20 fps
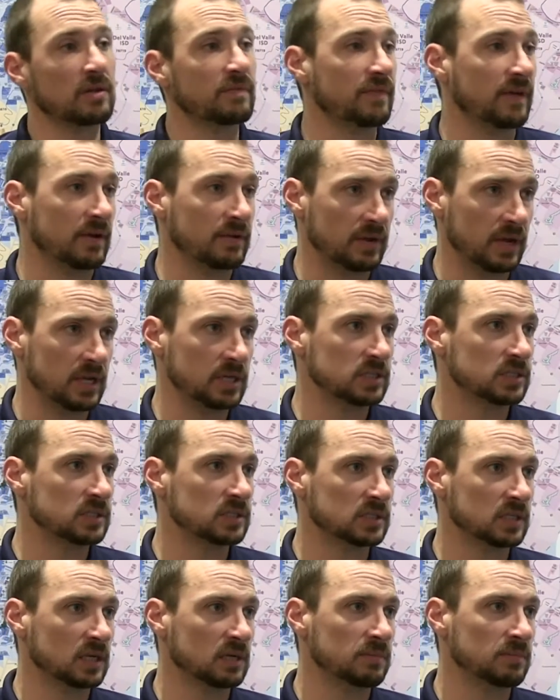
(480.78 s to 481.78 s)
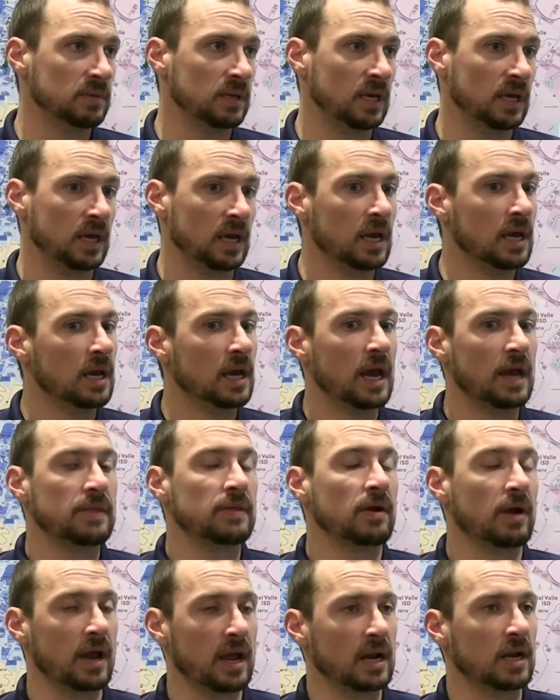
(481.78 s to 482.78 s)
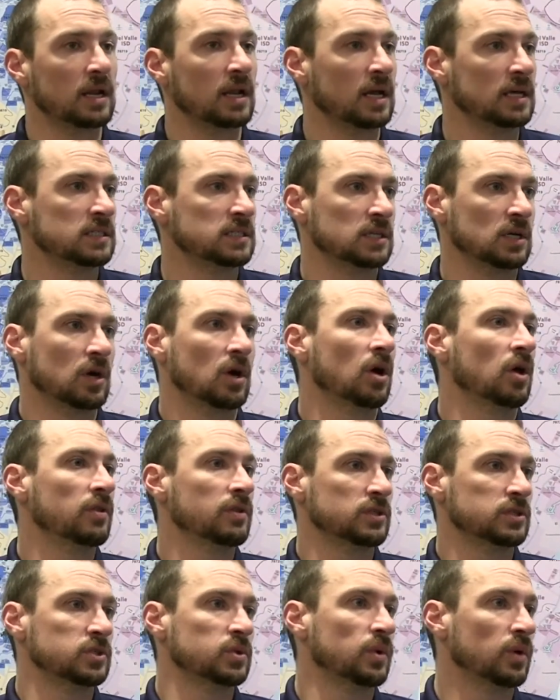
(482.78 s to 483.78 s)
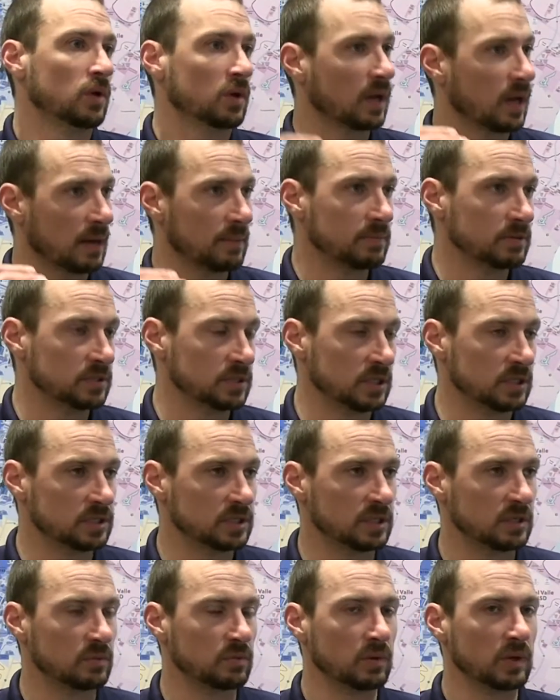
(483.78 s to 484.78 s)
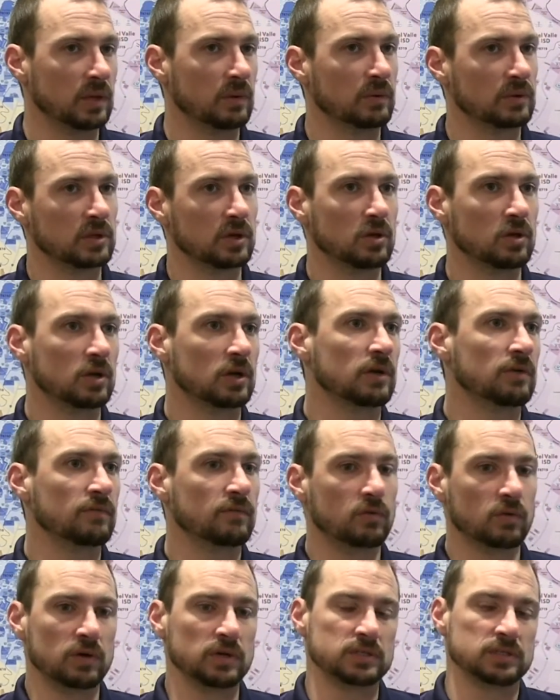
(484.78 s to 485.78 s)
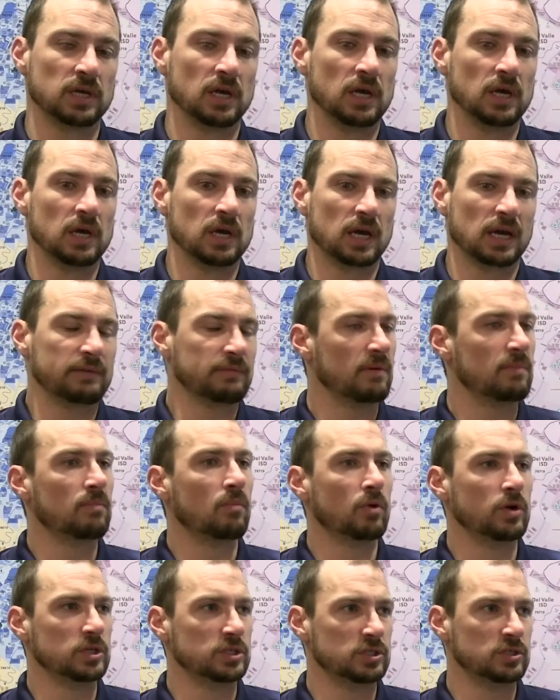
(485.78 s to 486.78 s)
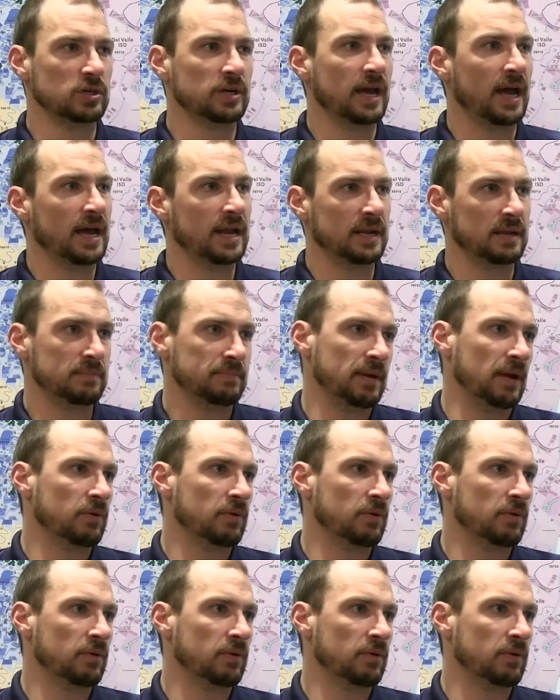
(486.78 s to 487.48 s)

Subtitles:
of the foundation is going to be, and they're analyzing all the soil composition. Really, what they're looking for is kind of a moisture data and